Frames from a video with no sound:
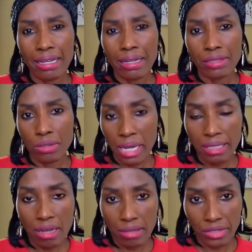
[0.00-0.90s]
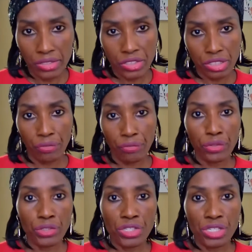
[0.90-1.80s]
to my knowledge, it's the
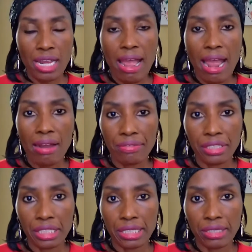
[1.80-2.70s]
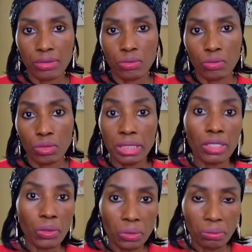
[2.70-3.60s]
first African
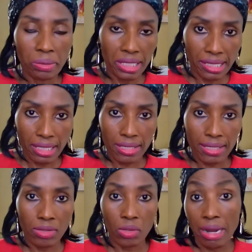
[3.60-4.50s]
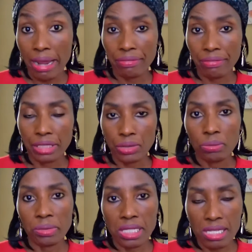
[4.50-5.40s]
woman-owned business or
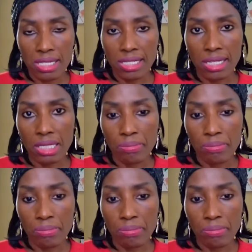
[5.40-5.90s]
African-owned business that's